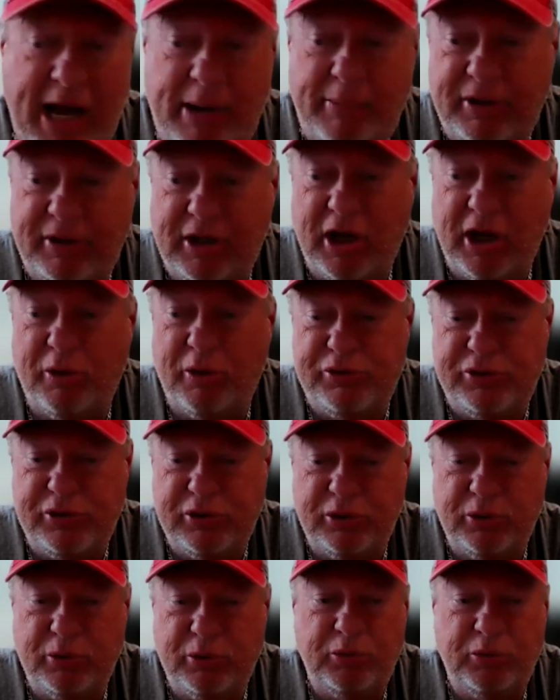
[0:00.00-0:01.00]
I would go
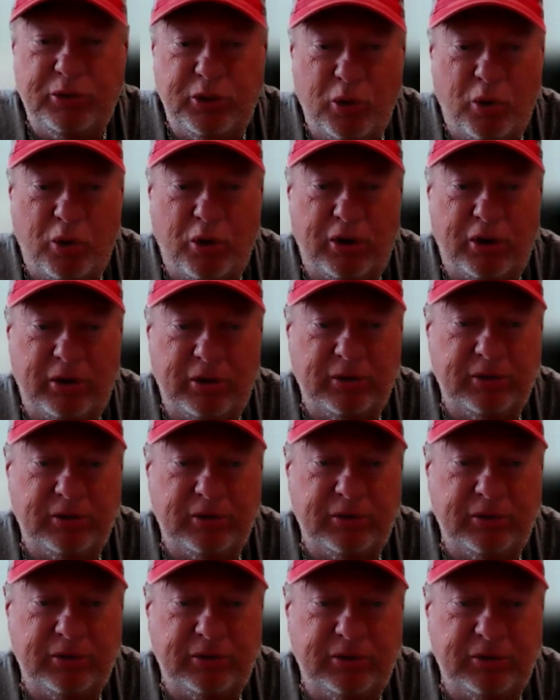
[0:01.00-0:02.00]
to your
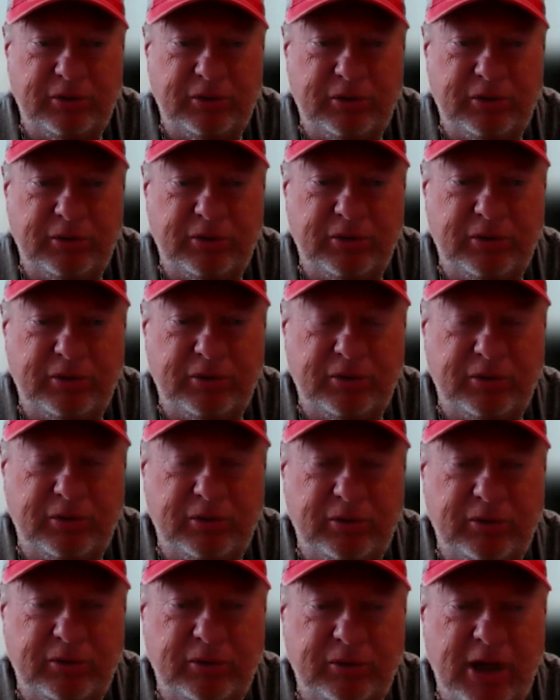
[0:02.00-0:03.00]

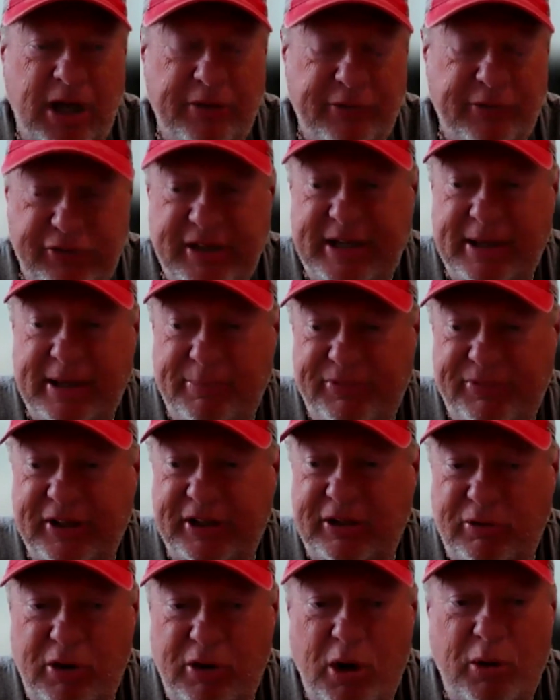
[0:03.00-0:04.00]
other teams
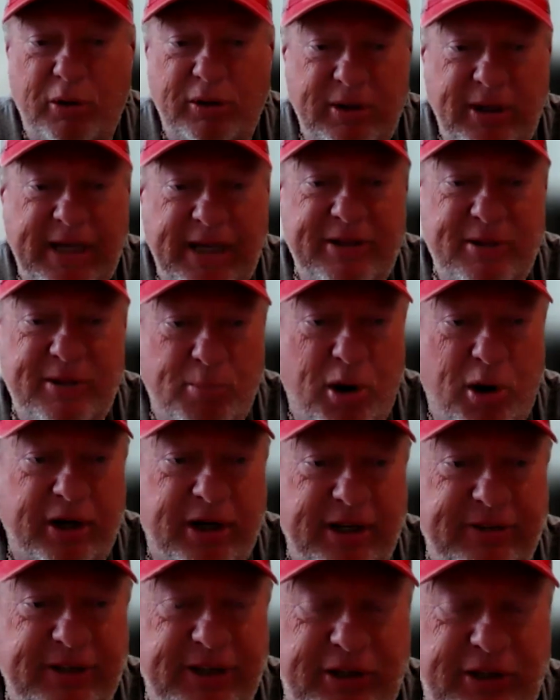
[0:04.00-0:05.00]
that you know in the
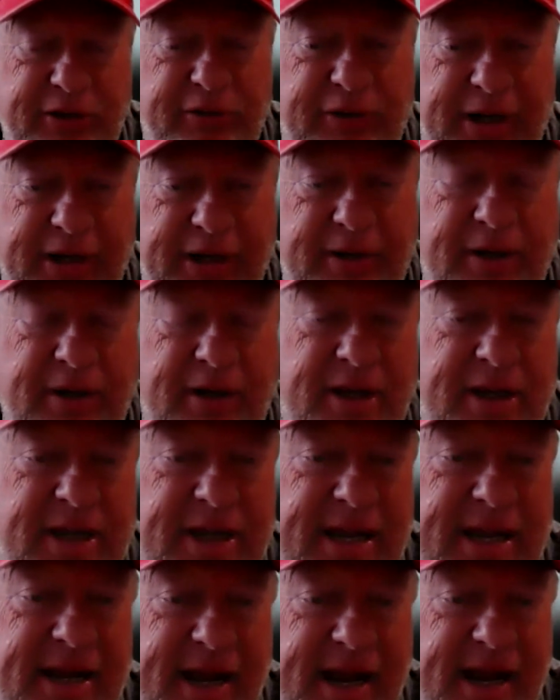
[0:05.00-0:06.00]
market that you're in,
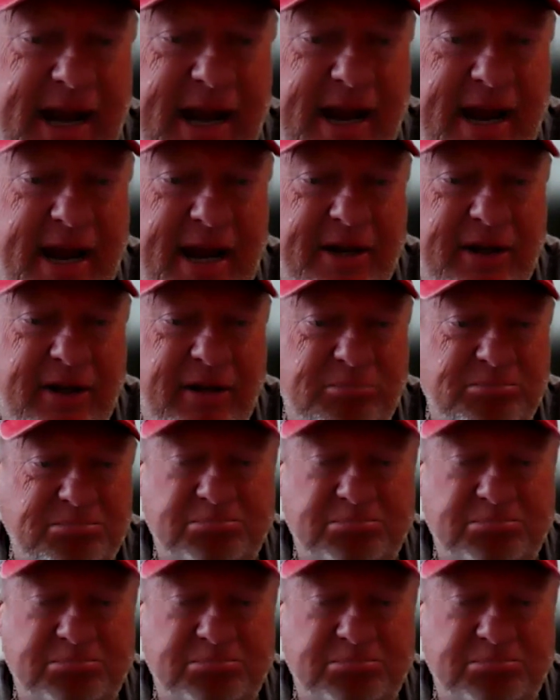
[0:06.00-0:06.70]
and